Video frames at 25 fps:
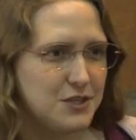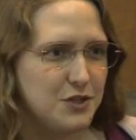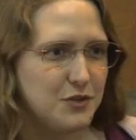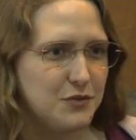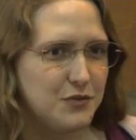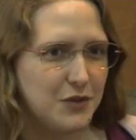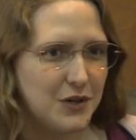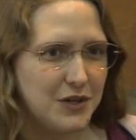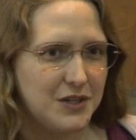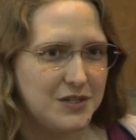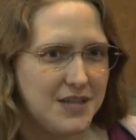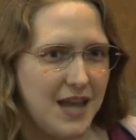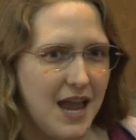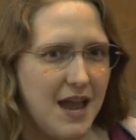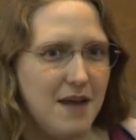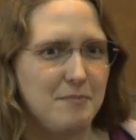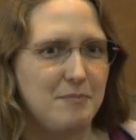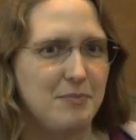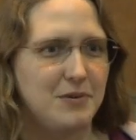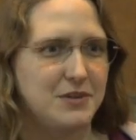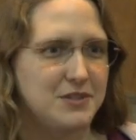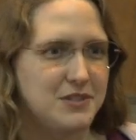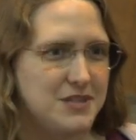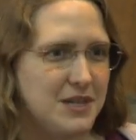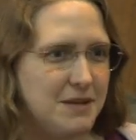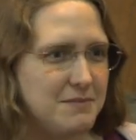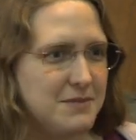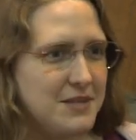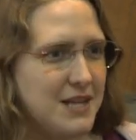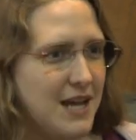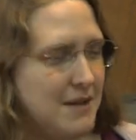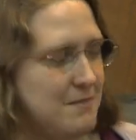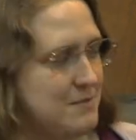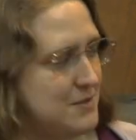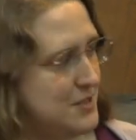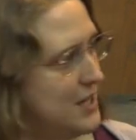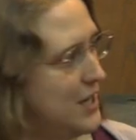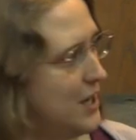So for example,
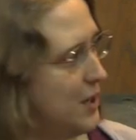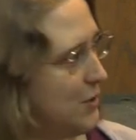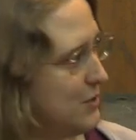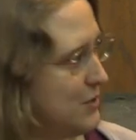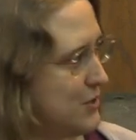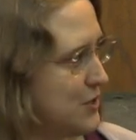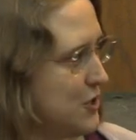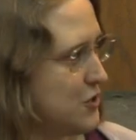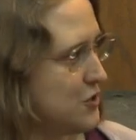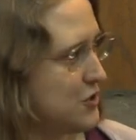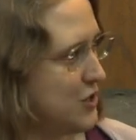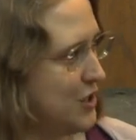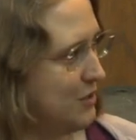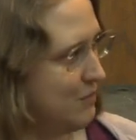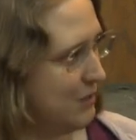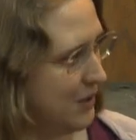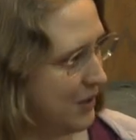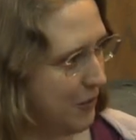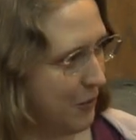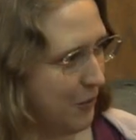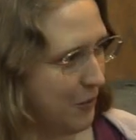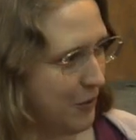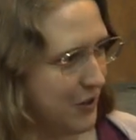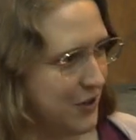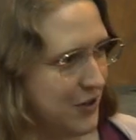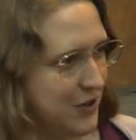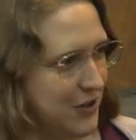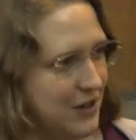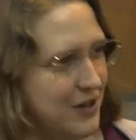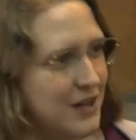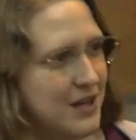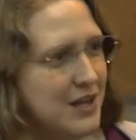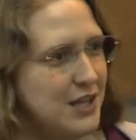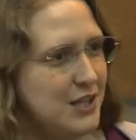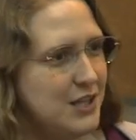sometimes the Inquisition will order